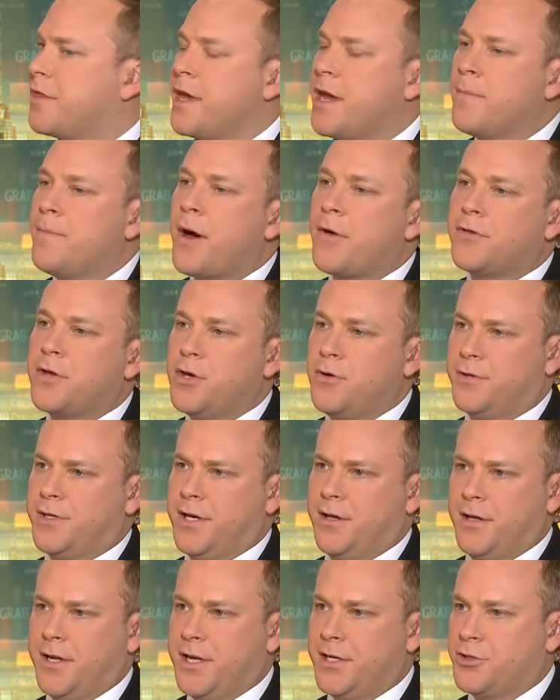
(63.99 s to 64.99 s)
Think about the
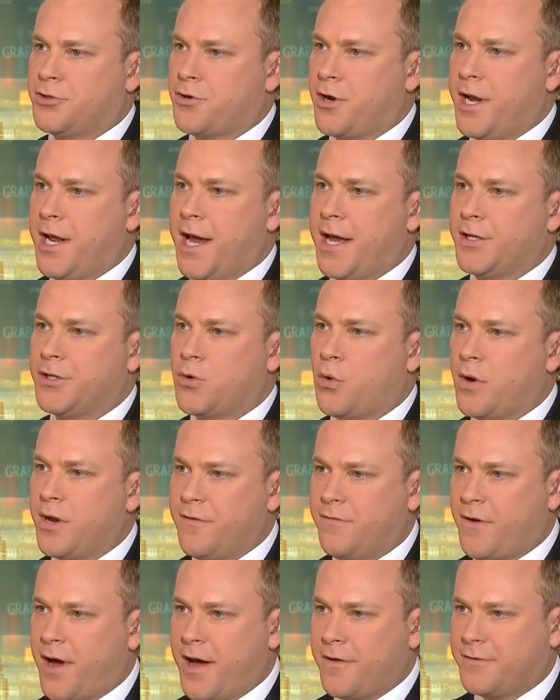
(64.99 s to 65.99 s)
utilities trading at
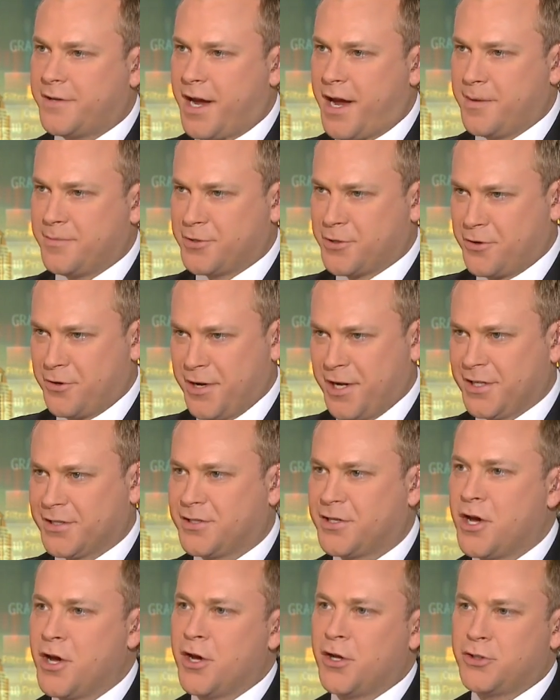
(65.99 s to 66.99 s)
25 times
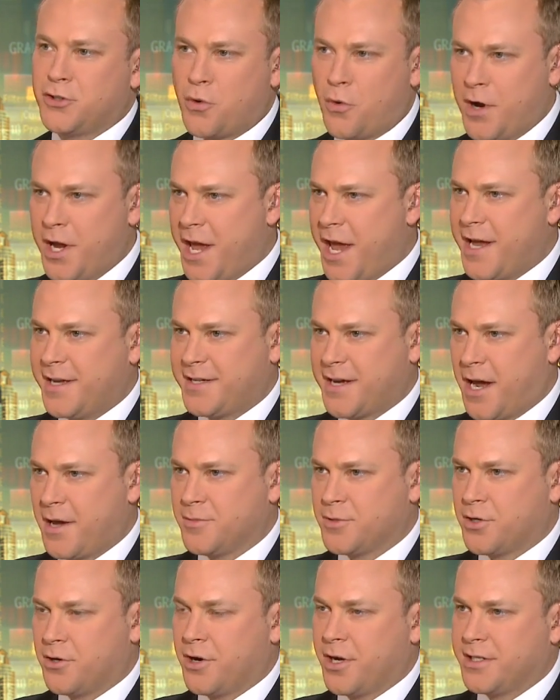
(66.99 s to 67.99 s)
earnings, 28
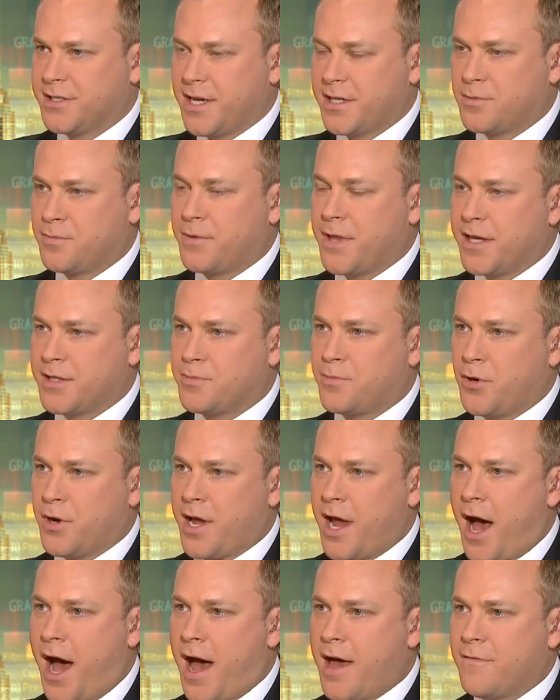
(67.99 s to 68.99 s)
times earnings. That's, that's
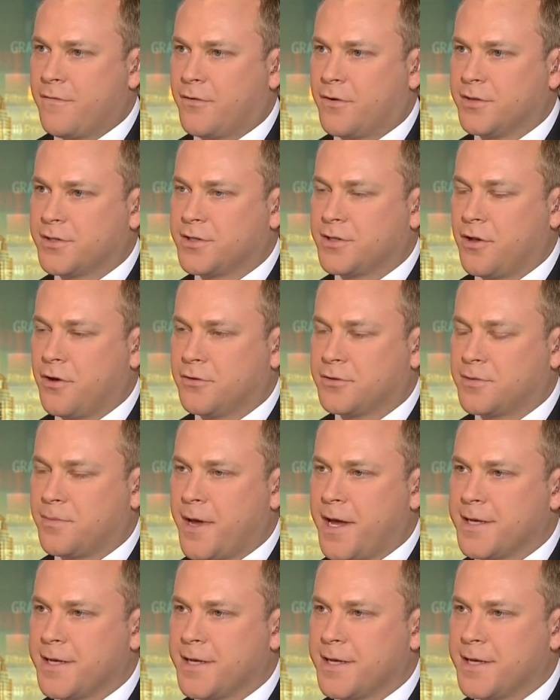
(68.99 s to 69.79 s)
pretty high. so is this space.